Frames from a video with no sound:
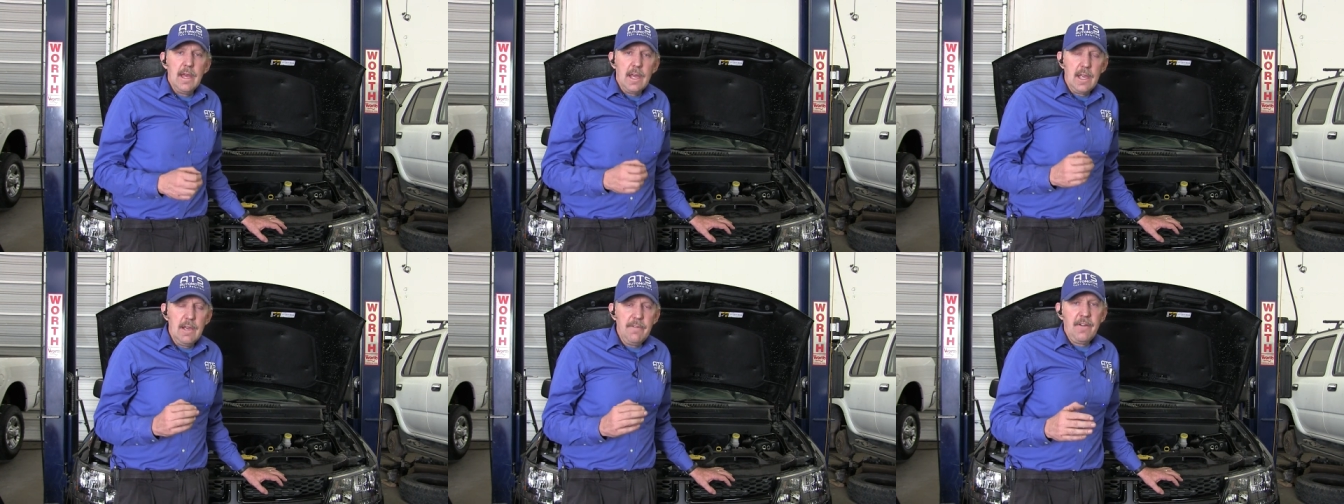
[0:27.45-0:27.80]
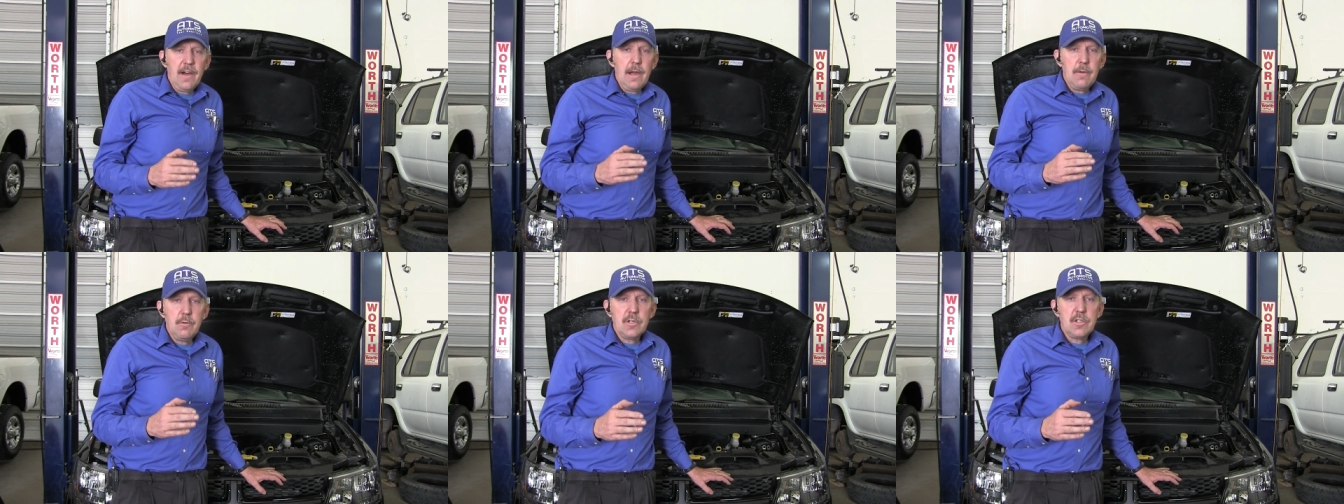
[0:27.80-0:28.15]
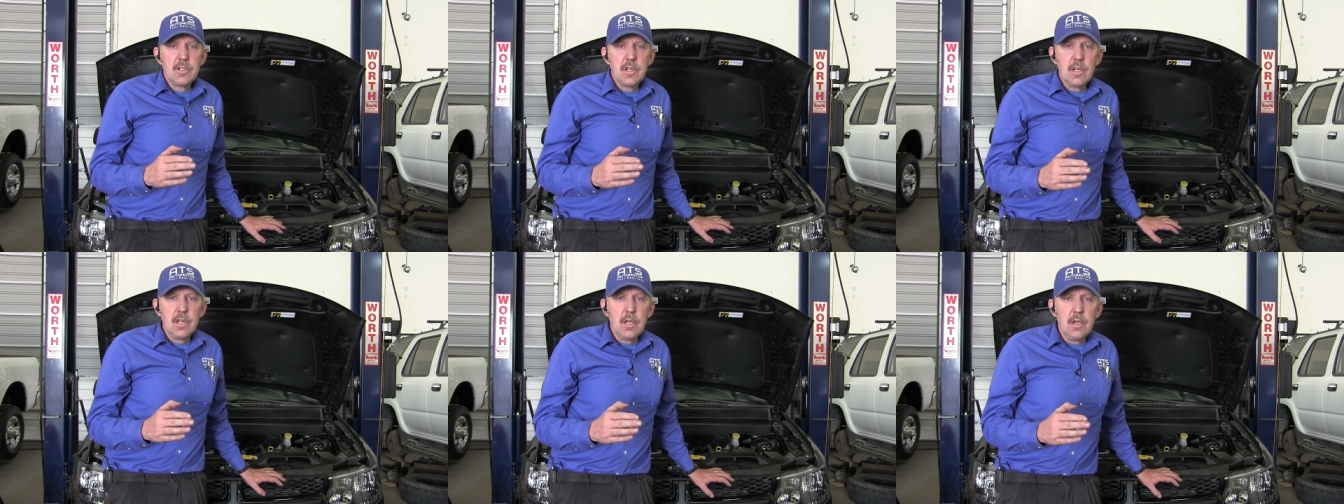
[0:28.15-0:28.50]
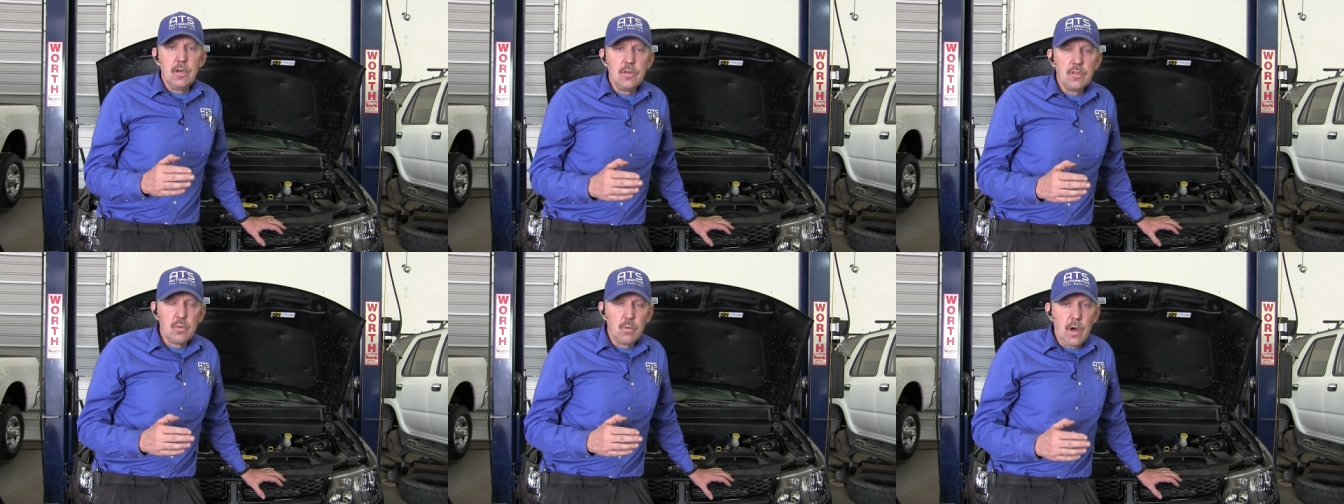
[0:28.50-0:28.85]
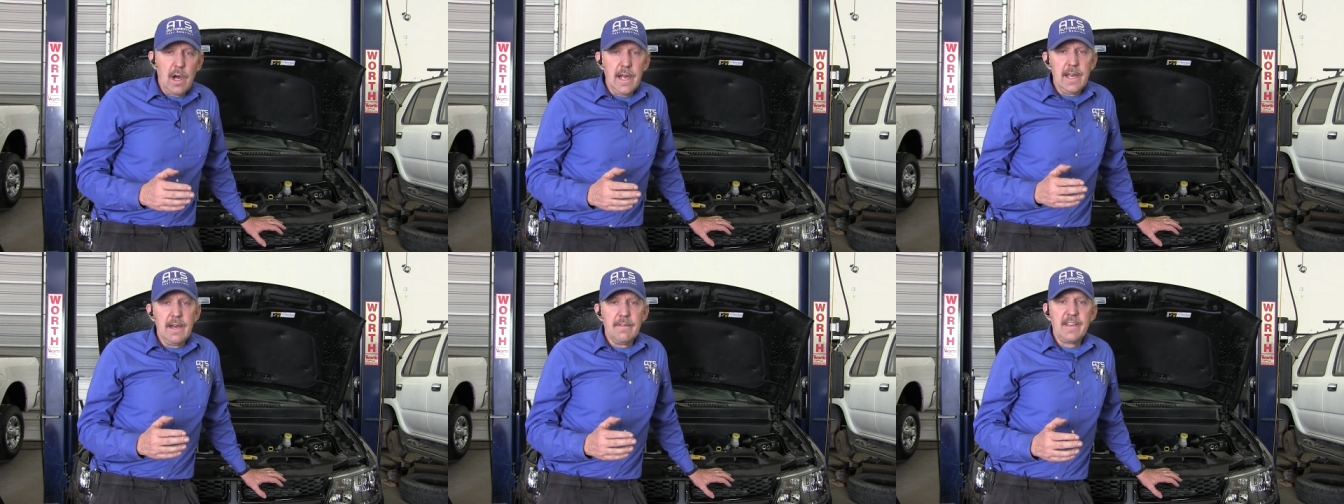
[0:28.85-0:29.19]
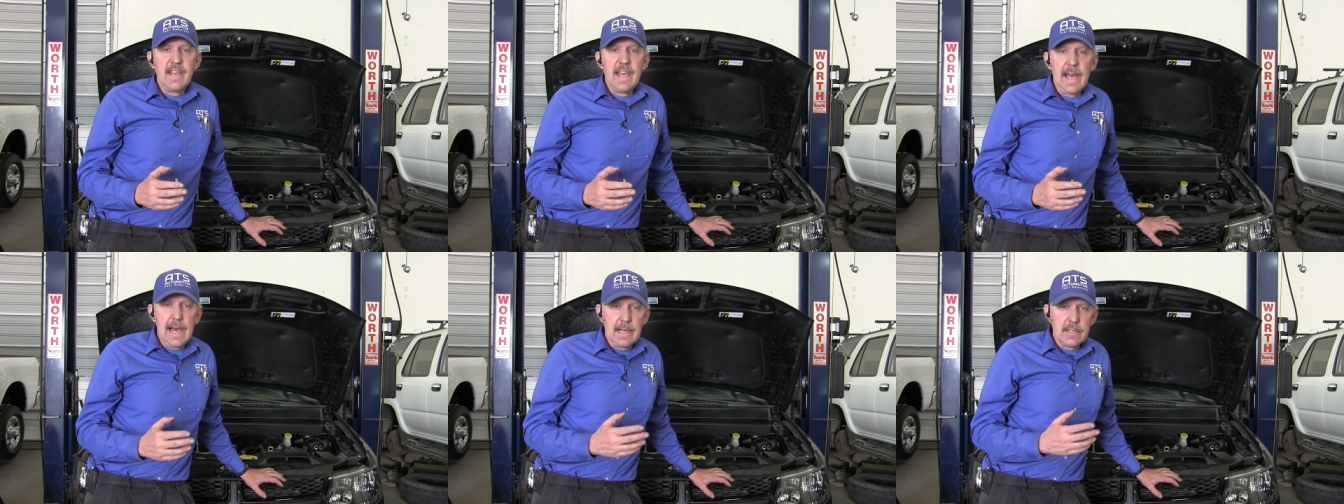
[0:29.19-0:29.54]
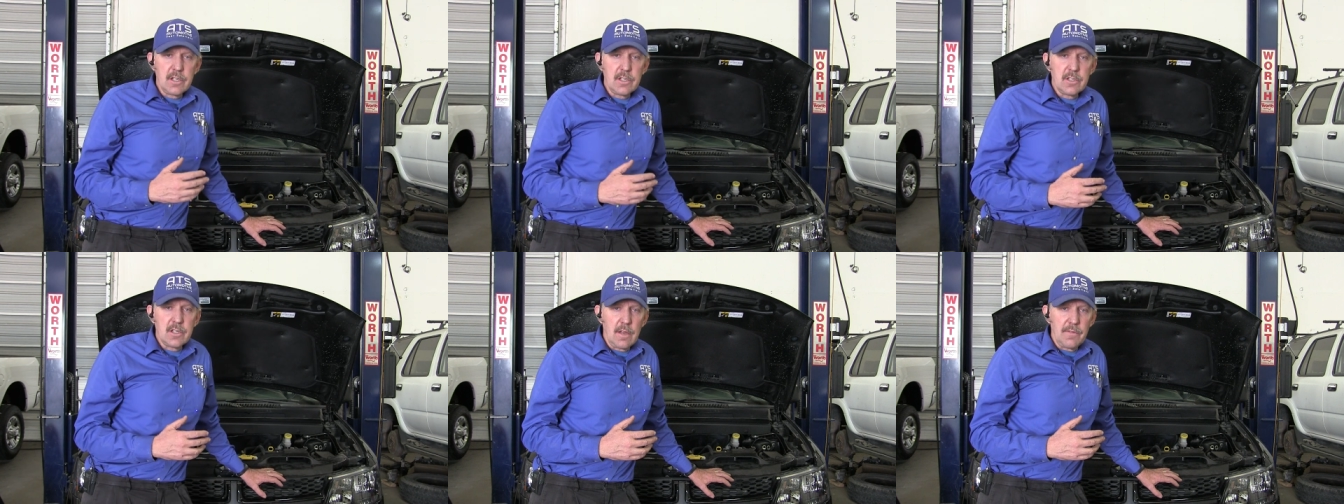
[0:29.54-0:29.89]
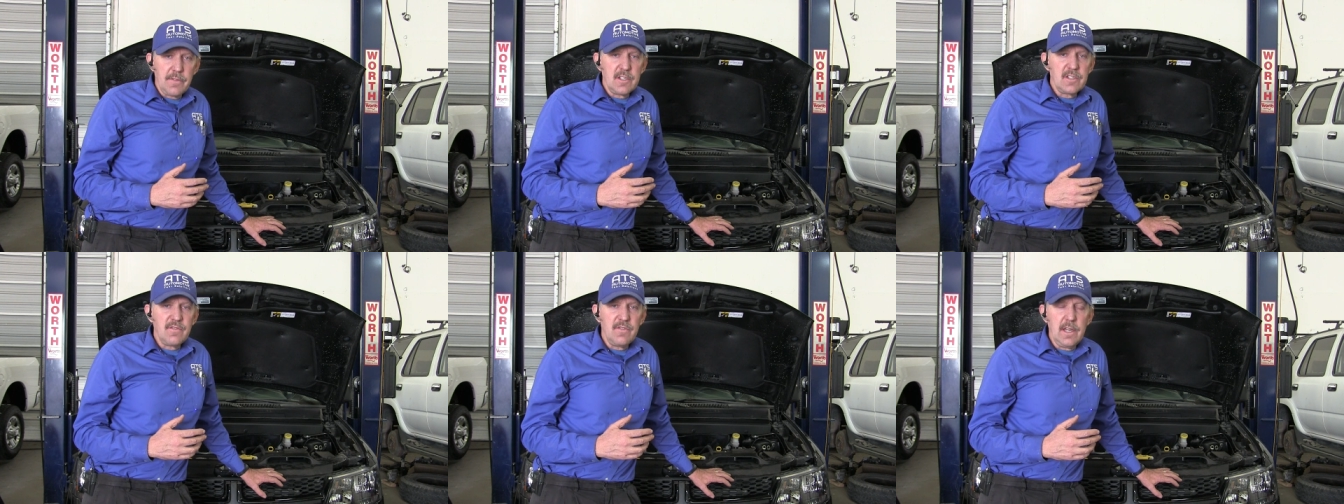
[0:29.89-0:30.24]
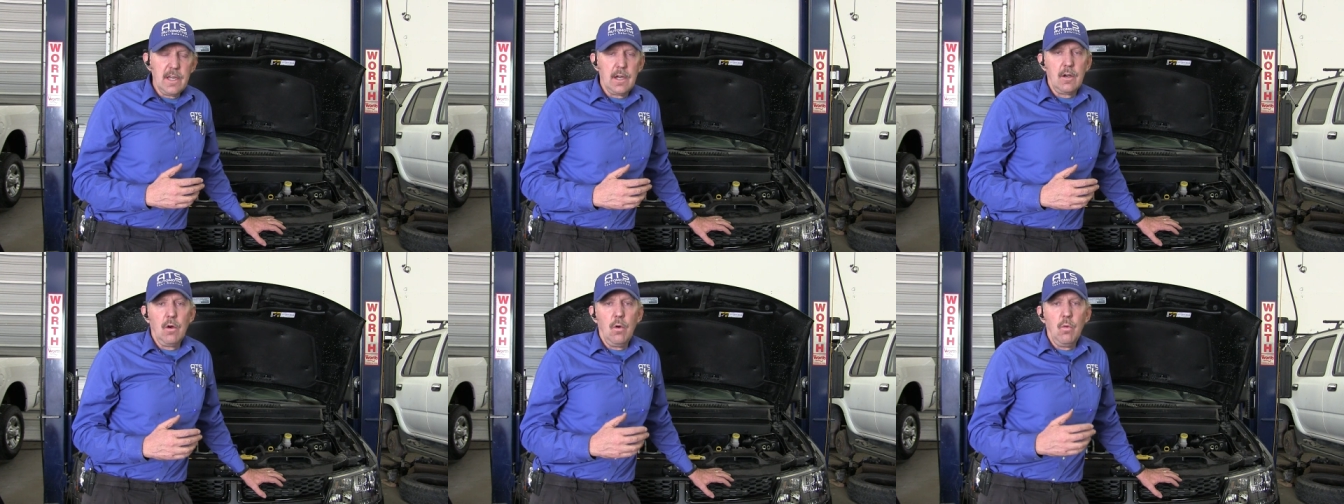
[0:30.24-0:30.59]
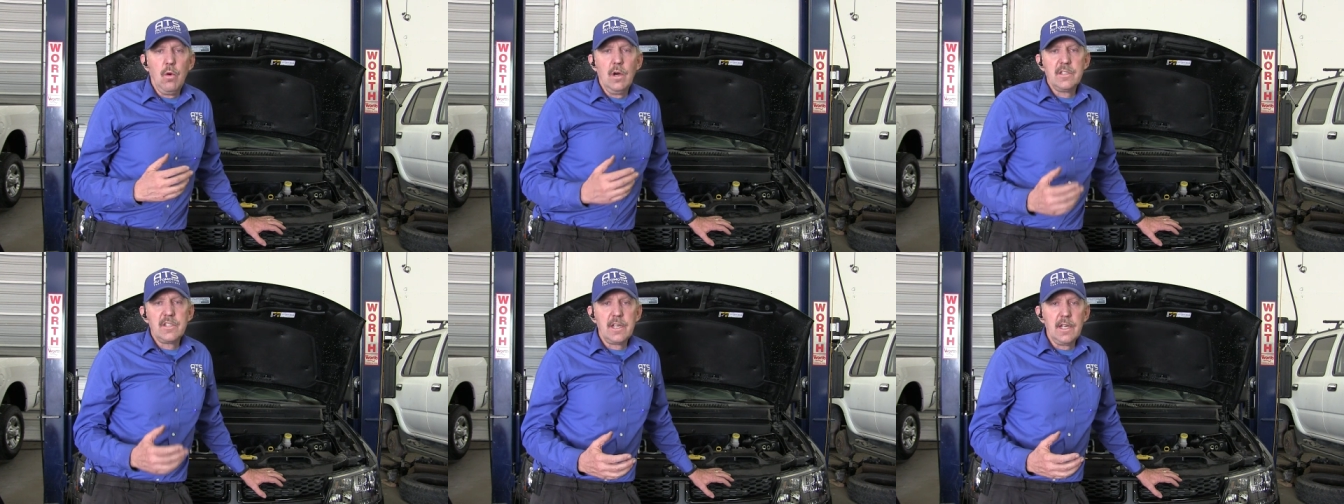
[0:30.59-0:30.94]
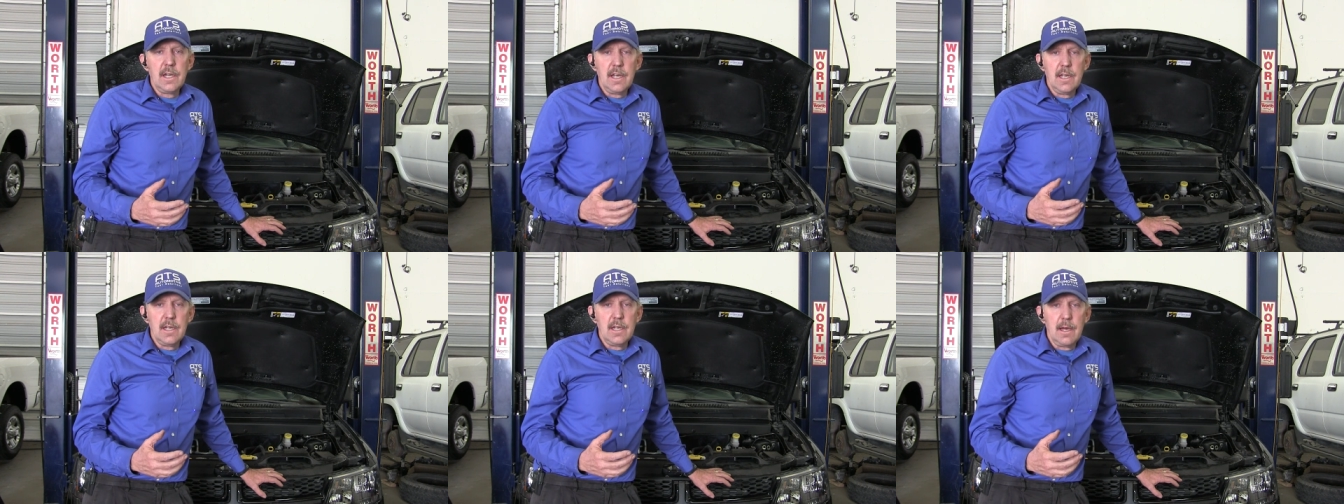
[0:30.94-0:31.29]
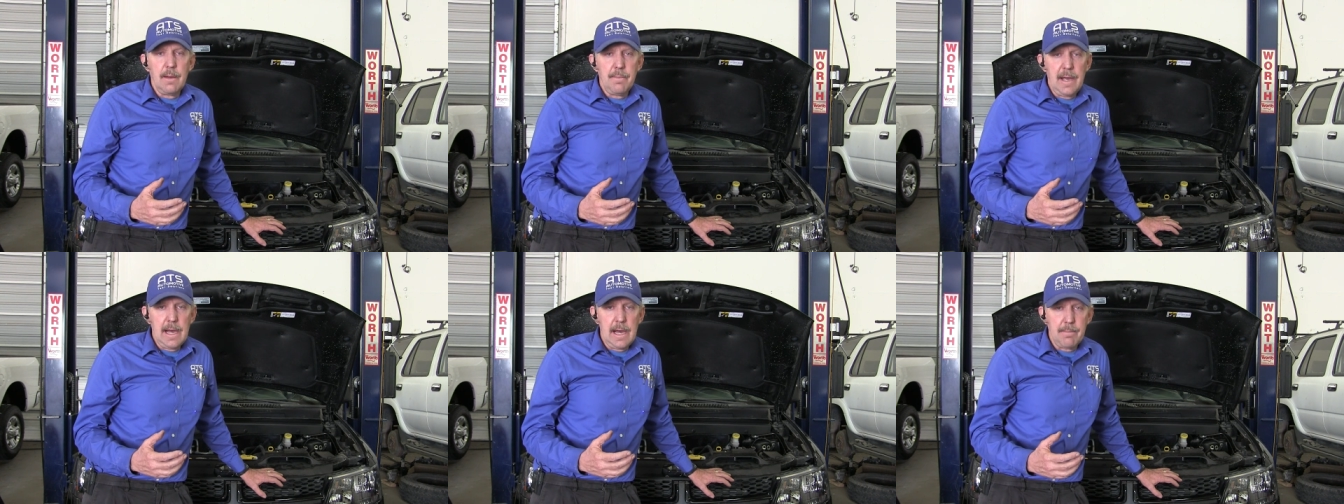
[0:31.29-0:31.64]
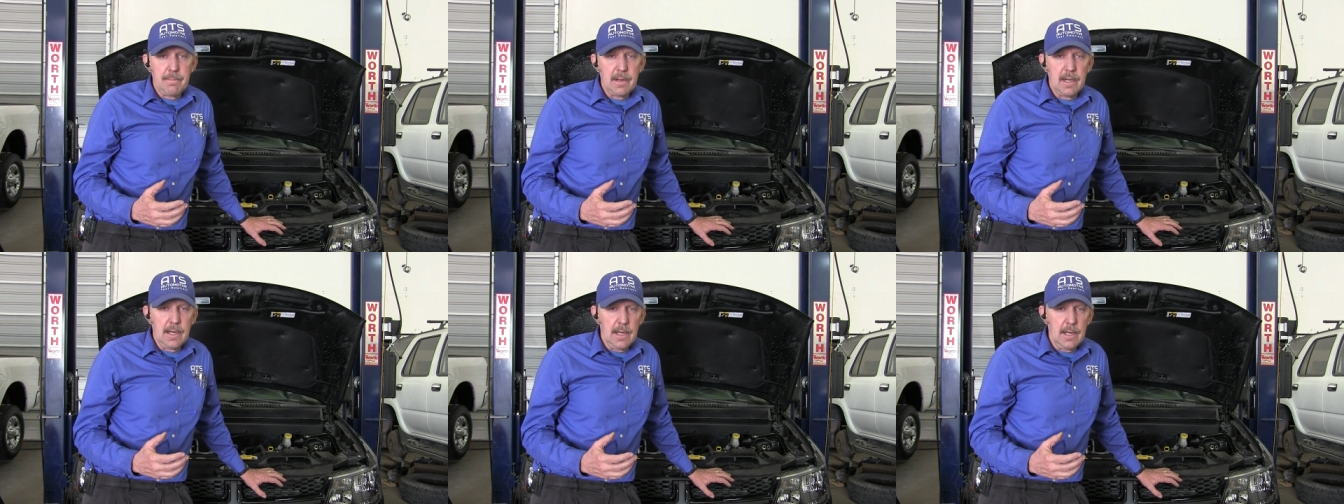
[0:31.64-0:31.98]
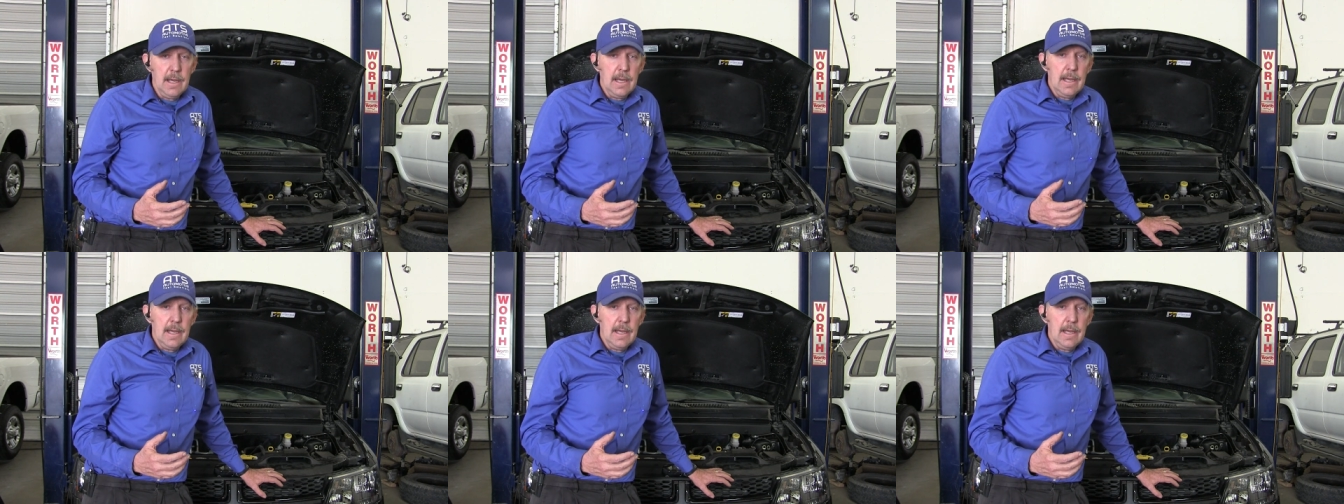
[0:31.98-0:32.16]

If I was to use YF gases on this vehicle, what's going to end up happening